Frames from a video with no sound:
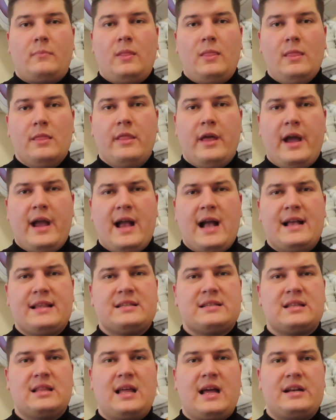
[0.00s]
They
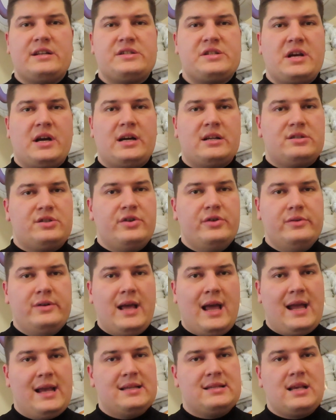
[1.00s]
ask that 2
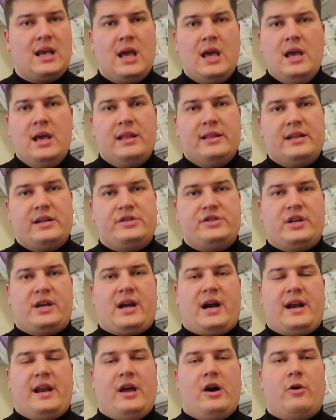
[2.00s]
days that you
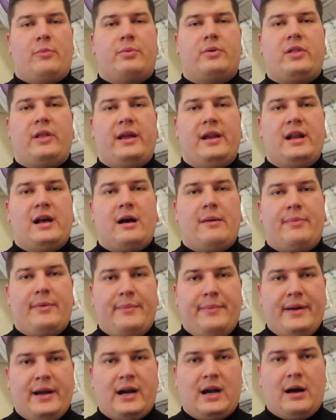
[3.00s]
kind of help clean up
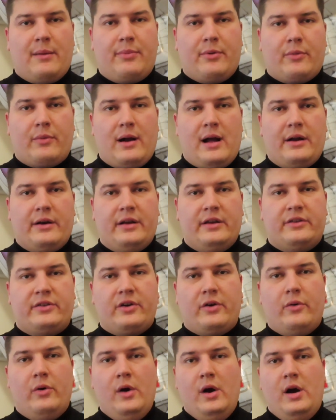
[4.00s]
and pick up around it.
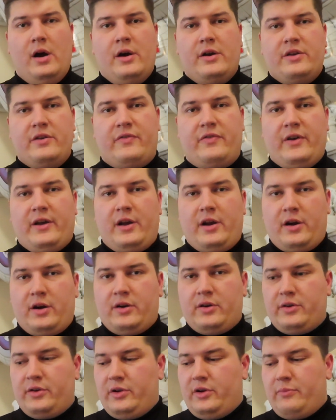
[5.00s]
So you
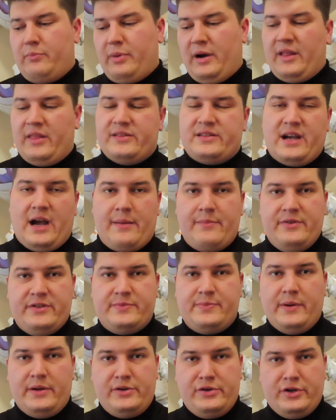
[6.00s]
figure by the time you
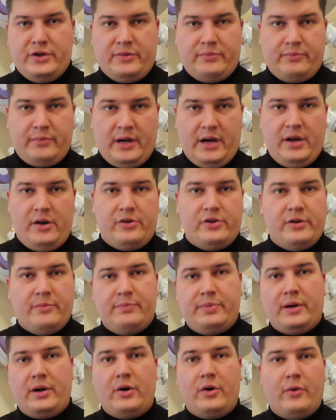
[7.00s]
spend your money on your
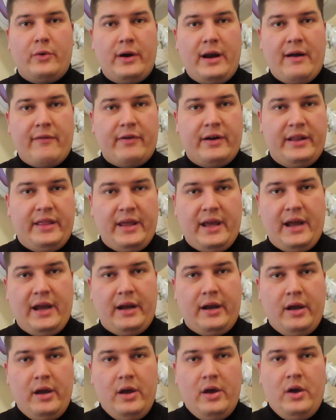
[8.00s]
bow and
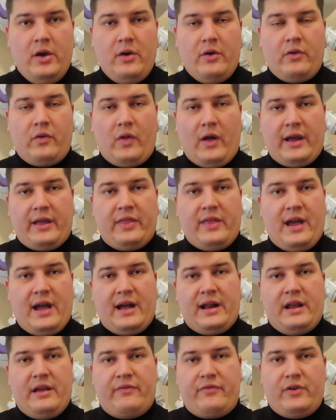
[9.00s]
everything like
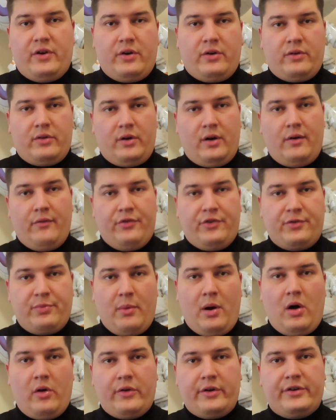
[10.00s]
that, if you're of
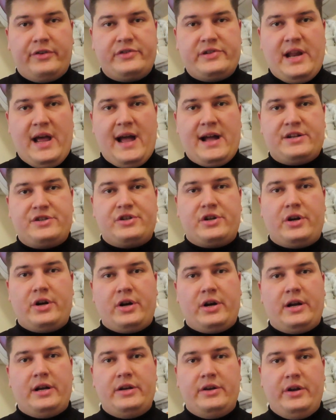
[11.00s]
smaller
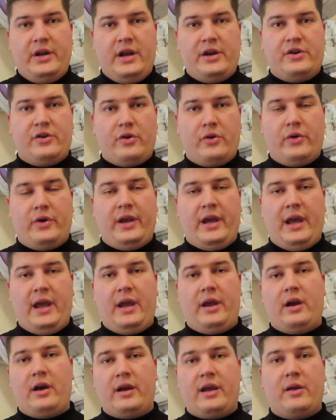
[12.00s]
stature and you're
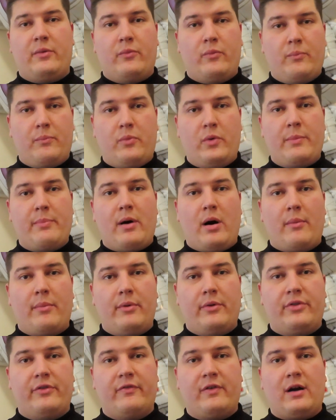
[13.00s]
okay, again, we bought
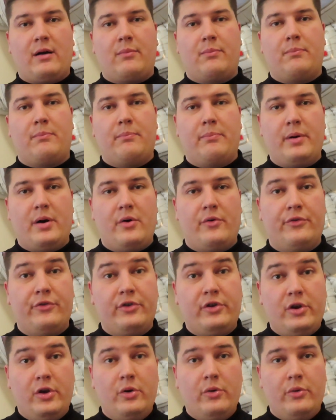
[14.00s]
both of our bows
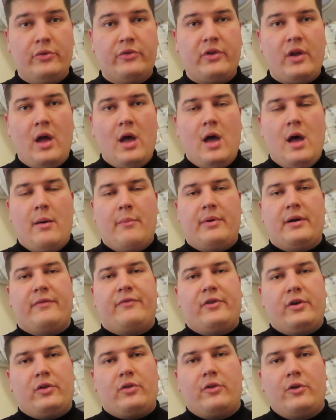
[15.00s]
used, but
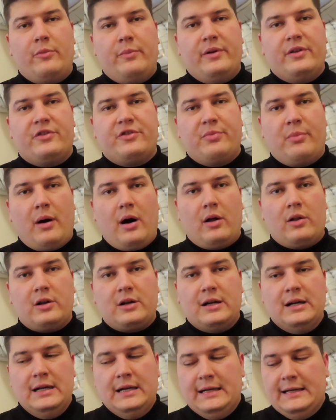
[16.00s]
if you're a little bit
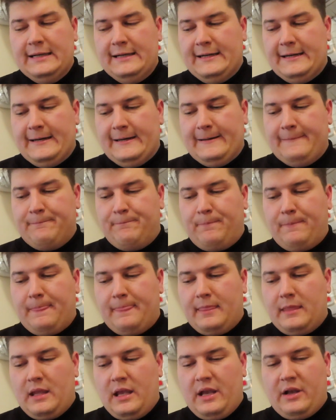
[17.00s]
smaller,
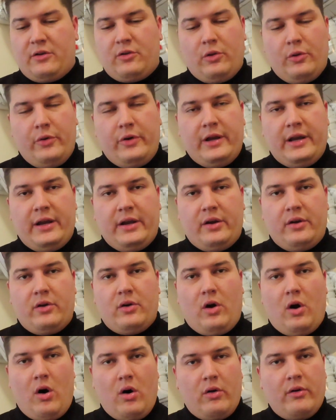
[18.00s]
including
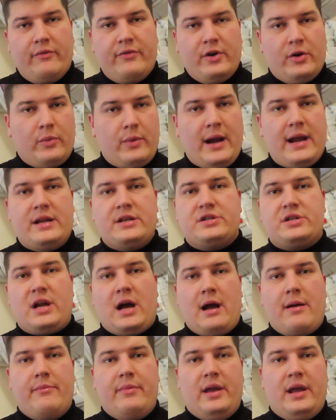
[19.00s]
all of your range
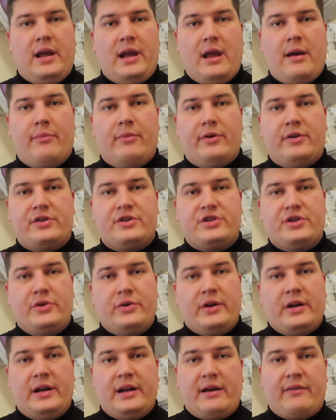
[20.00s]
time, being able to
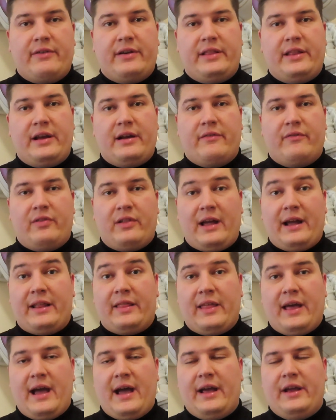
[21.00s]
shoot it, everything
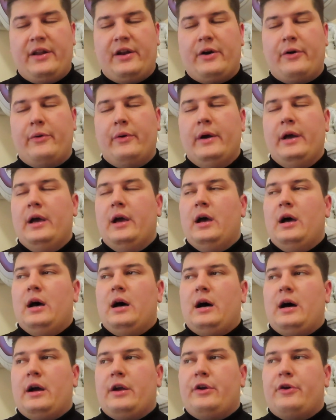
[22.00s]
like that, you know,
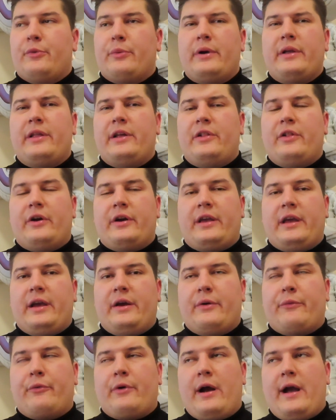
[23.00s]
you're really
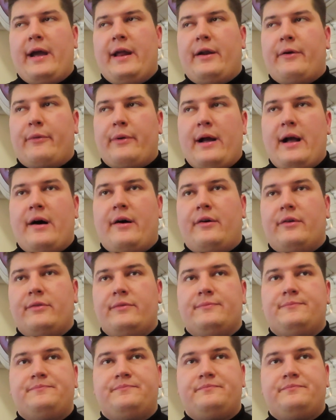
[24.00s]
looking right around